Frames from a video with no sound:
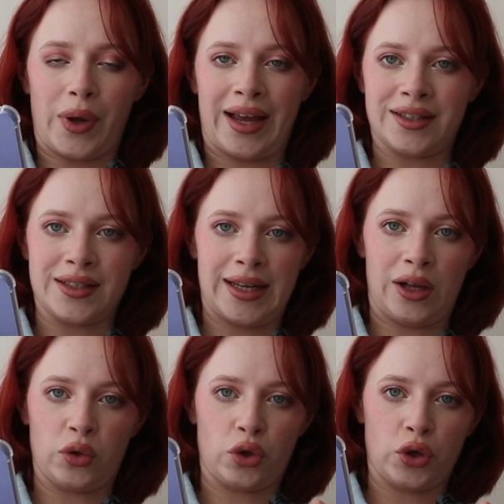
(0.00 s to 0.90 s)

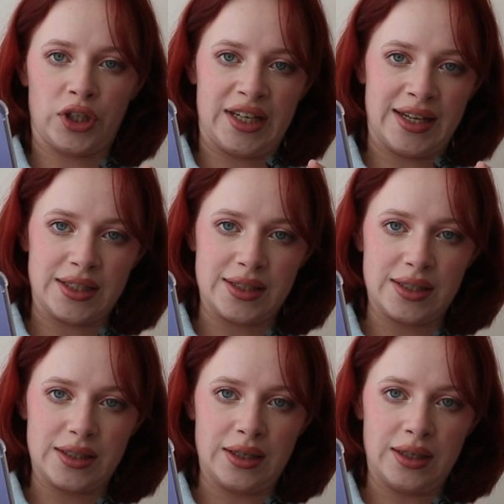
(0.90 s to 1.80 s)
pastel
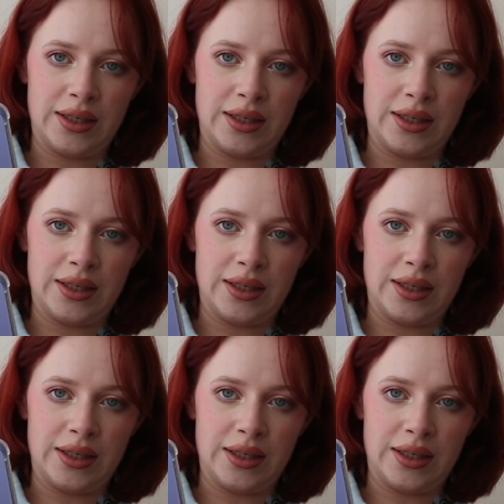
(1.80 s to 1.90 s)
goodness.